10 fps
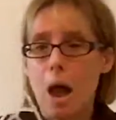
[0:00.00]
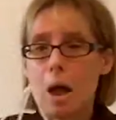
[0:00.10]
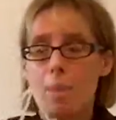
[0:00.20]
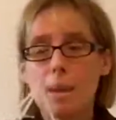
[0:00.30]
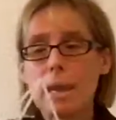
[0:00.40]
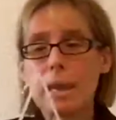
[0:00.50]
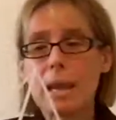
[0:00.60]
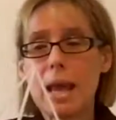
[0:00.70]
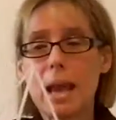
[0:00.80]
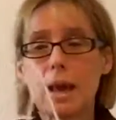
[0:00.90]

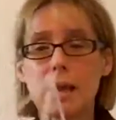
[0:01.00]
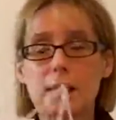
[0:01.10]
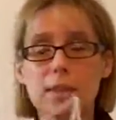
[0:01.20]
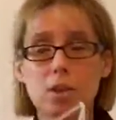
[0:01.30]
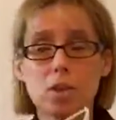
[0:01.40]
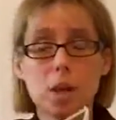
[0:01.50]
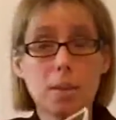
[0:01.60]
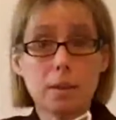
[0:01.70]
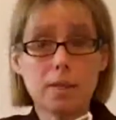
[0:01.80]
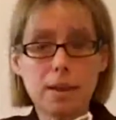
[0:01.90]
It has, you can talk
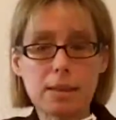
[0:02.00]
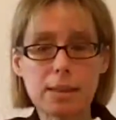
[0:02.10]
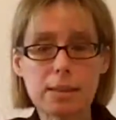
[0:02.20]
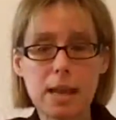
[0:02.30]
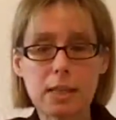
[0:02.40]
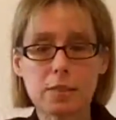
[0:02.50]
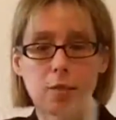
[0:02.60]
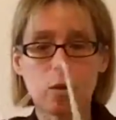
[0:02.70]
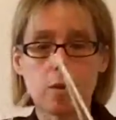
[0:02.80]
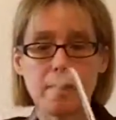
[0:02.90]
about the faces, it has
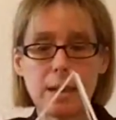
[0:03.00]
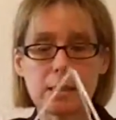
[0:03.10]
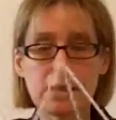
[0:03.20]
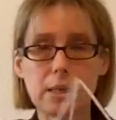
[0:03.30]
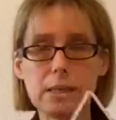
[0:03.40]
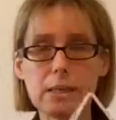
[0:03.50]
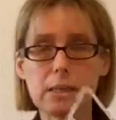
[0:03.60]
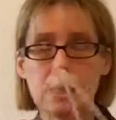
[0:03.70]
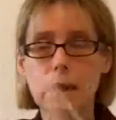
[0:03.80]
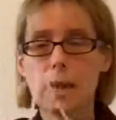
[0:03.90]
4 faces,